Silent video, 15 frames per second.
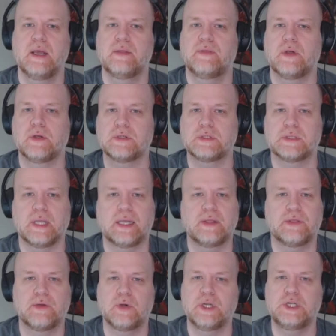There's like
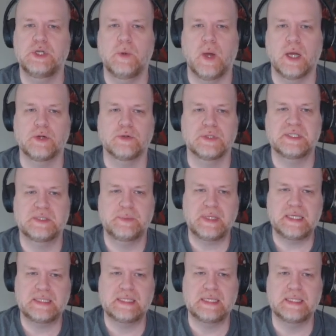3,200
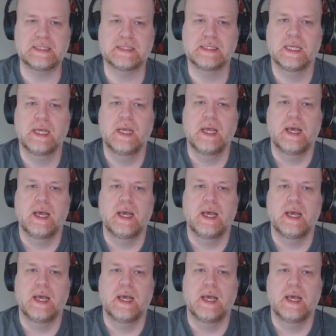species,